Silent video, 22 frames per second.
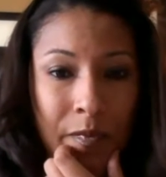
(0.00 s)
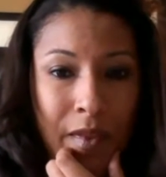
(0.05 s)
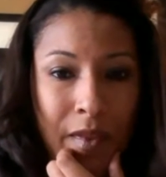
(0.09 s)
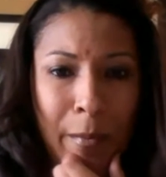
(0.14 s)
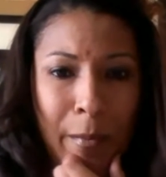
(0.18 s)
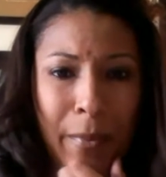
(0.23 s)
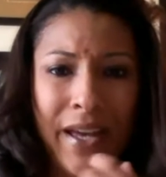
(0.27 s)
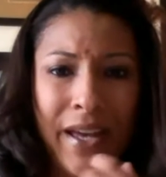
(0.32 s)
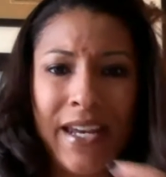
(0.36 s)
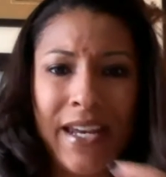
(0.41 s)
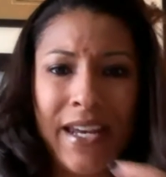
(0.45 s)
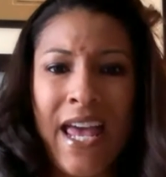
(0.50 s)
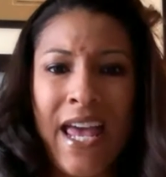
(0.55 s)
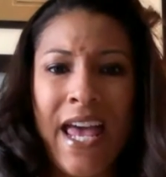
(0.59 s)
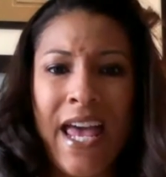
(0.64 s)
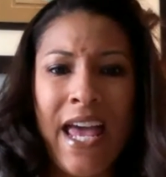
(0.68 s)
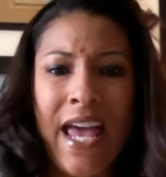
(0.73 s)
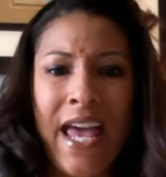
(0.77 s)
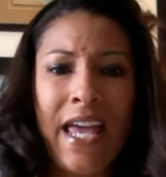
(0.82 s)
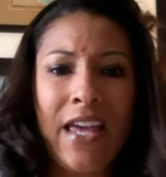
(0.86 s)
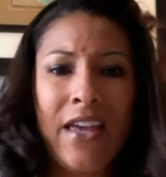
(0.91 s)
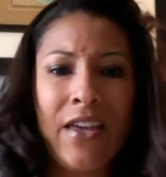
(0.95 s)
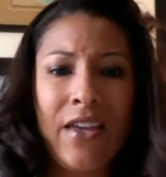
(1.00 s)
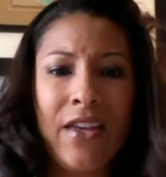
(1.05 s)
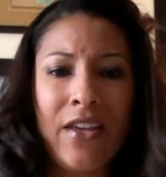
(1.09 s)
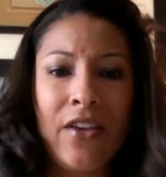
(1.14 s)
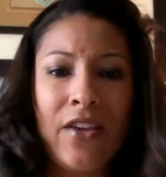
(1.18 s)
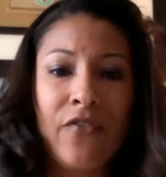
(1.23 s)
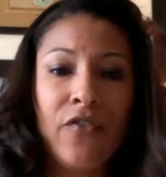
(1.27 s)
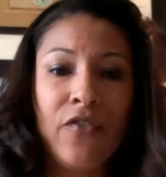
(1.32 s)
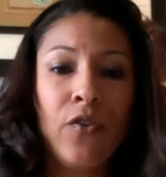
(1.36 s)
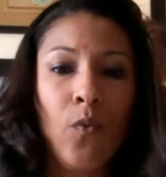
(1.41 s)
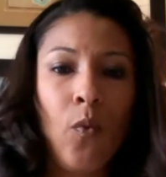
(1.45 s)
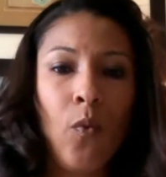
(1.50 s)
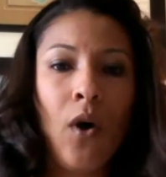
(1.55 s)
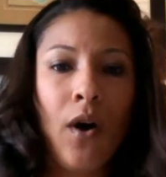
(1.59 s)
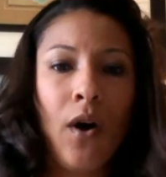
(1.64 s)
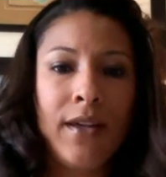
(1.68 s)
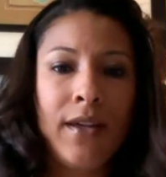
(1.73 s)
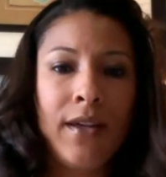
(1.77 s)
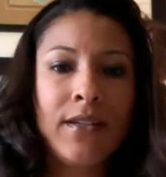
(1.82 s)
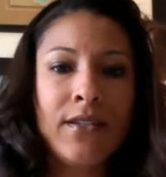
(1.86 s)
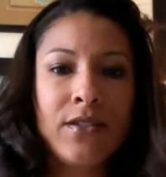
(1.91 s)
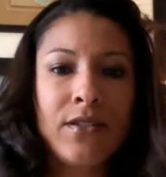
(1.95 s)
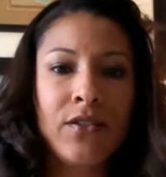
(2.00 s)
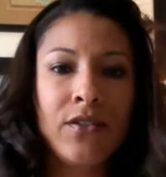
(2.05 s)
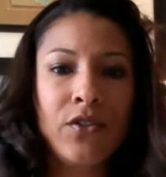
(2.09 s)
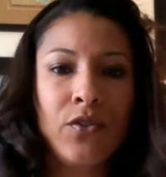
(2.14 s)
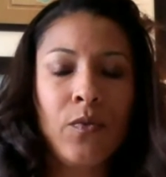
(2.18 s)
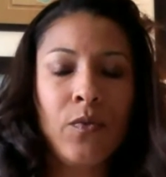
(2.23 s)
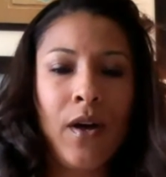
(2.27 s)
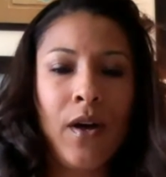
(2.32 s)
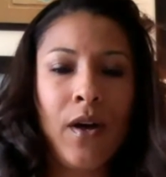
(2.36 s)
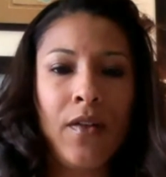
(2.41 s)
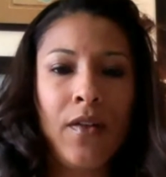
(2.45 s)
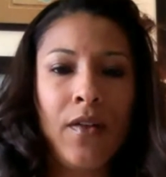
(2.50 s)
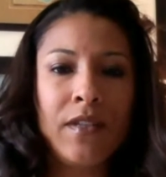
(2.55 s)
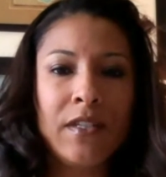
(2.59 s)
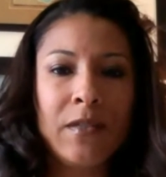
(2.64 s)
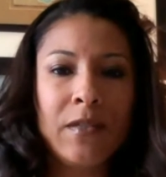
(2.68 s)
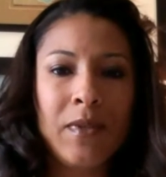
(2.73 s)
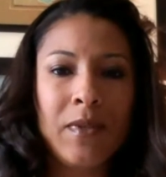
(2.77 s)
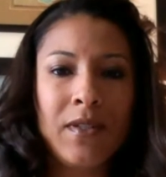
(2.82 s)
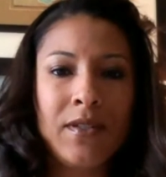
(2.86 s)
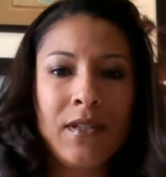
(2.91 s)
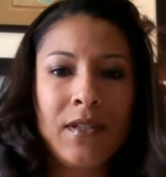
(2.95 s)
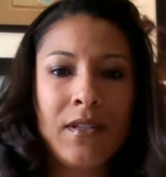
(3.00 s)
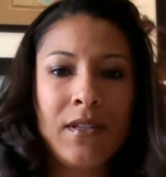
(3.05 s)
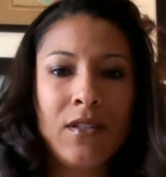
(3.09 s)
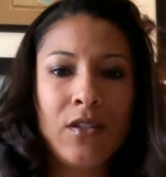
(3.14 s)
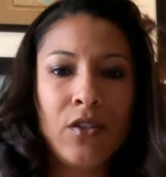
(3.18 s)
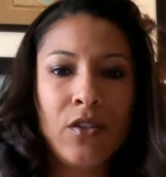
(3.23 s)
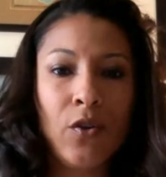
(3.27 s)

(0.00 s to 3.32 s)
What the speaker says: But if you want to do well in this business,